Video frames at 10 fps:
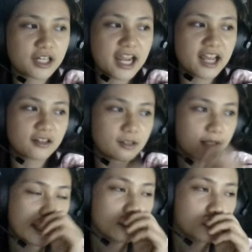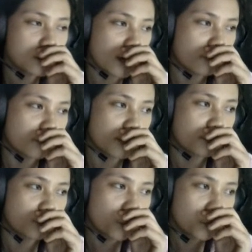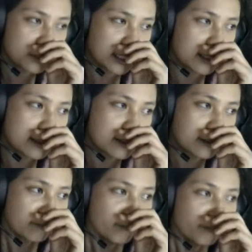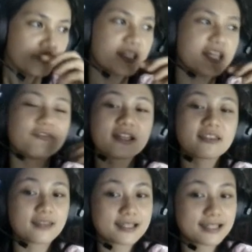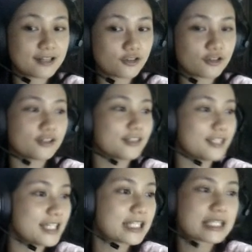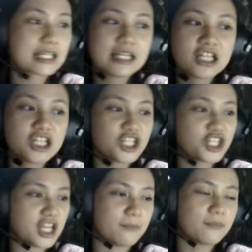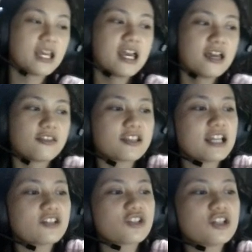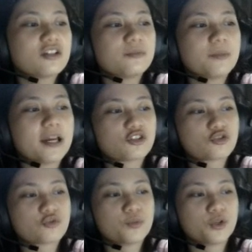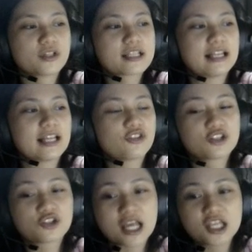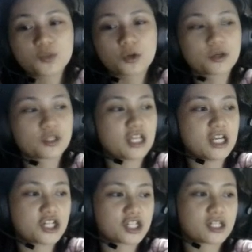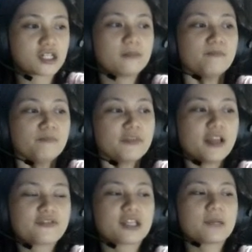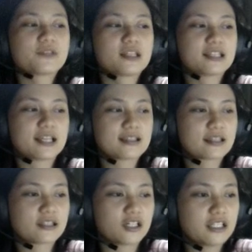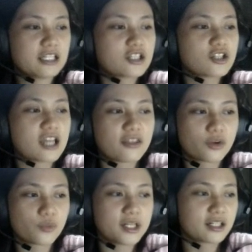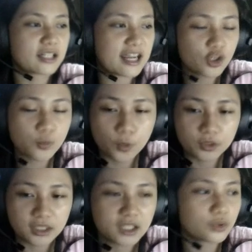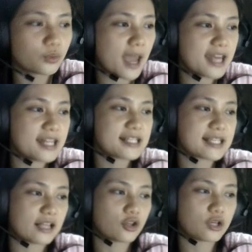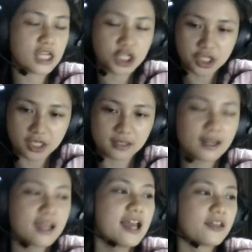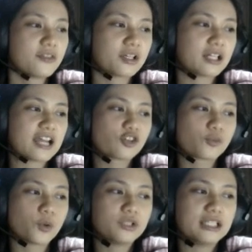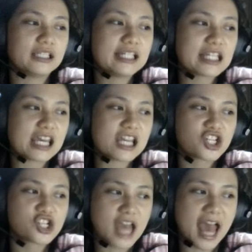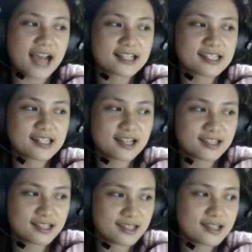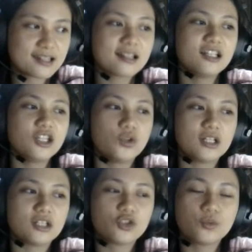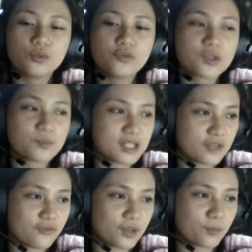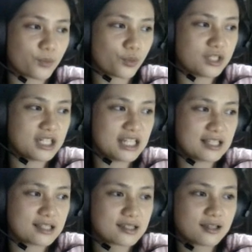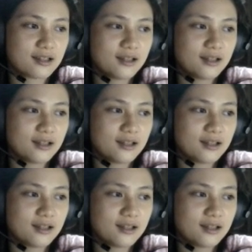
are held together by proteins, giving the centriole its shape. The centriole microtubules allow the transportation of substances that are linked together with a glycoprotein to any cell location. The glycoprotein linkage acts as a signaling unit to move specific proteins.